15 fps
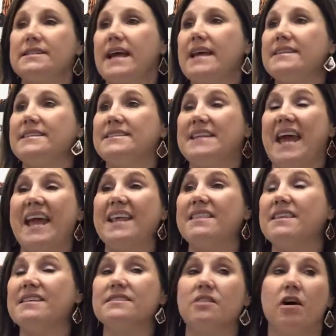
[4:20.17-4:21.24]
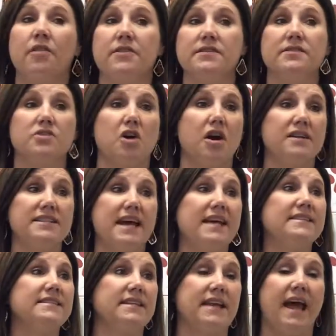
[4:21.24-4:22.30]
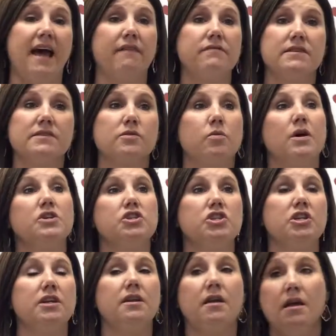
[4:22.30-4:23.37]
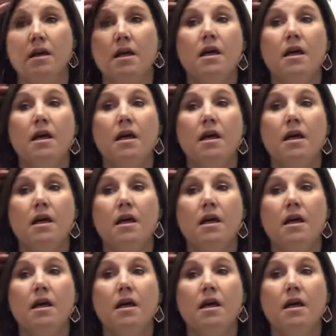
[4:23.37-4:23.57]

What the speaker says: say take this on the STAR test and have this question,